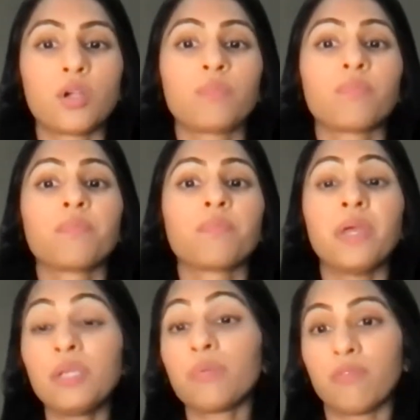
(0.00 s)
many
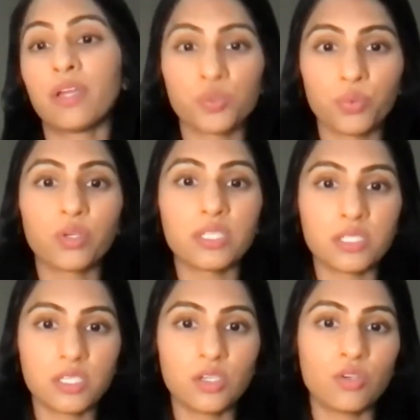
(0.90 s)
providers will
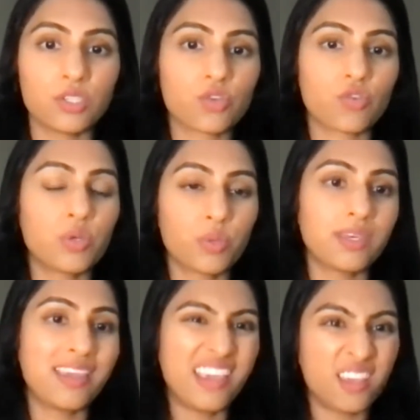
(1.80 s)
continue to screen with
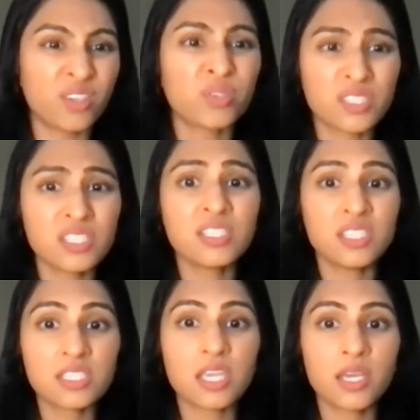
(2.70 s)
an annual CT
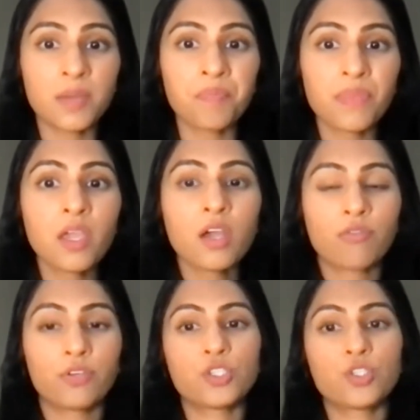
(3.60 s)
scan for a
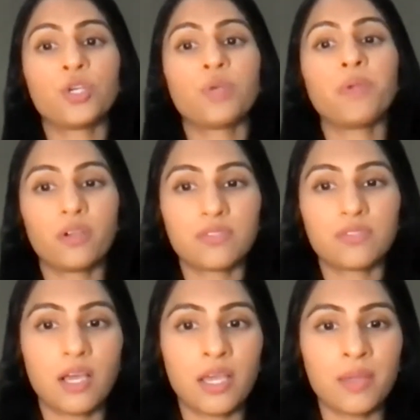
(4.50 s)
certain period of
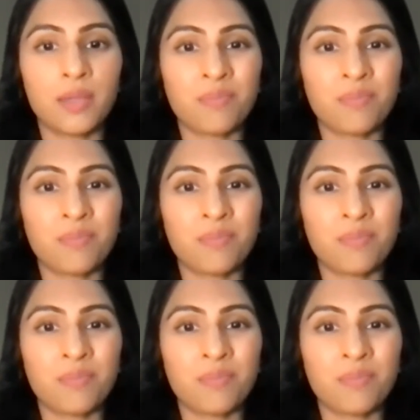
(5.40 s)
time.